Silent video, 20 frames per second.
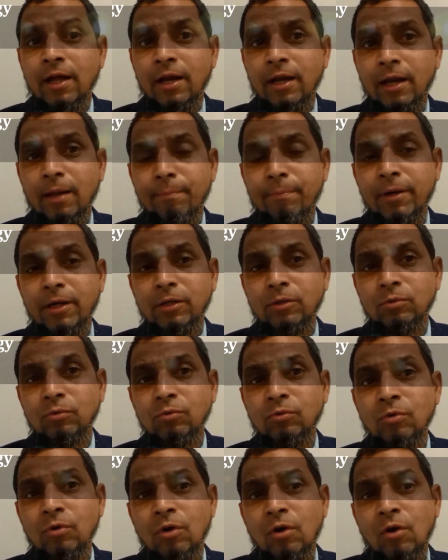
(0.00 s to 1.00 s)
Number
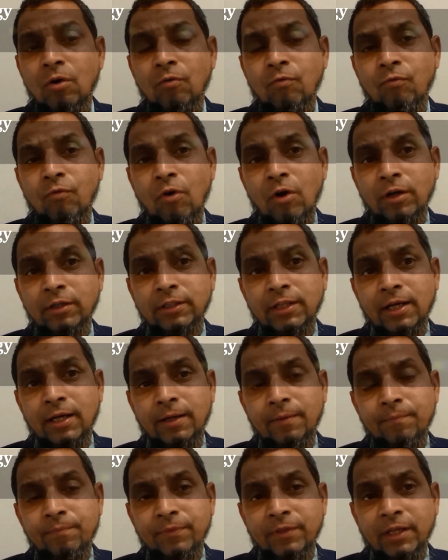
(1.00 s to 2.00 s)
two, for
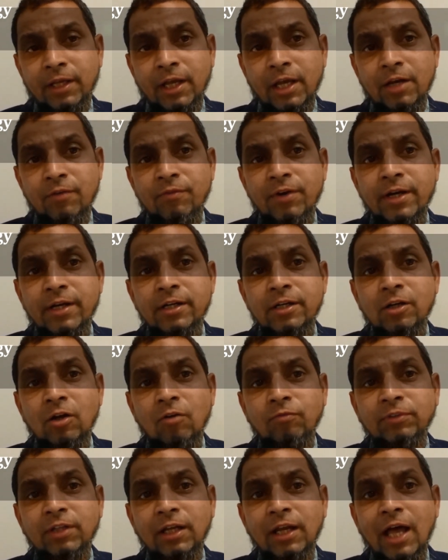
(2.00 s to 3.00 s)
the inventory
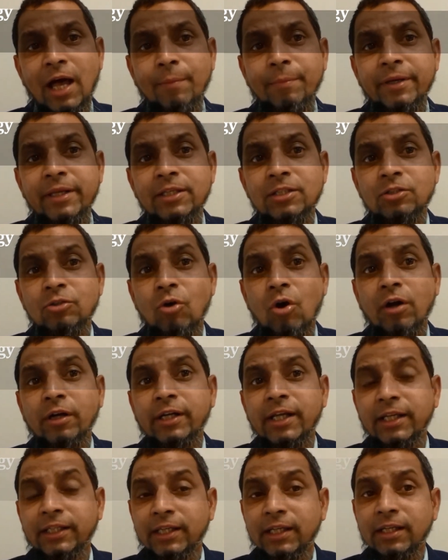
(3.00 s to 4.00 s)
of the library
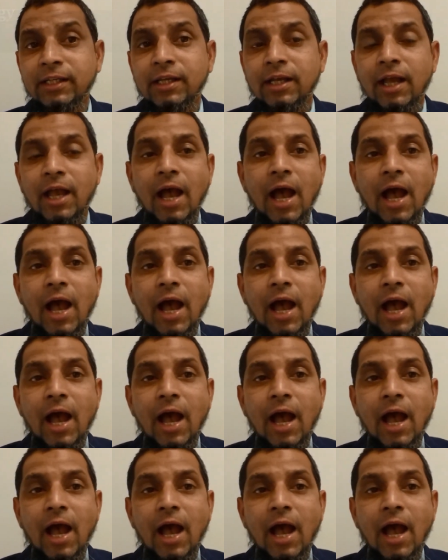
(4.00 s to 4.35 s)
stock taking.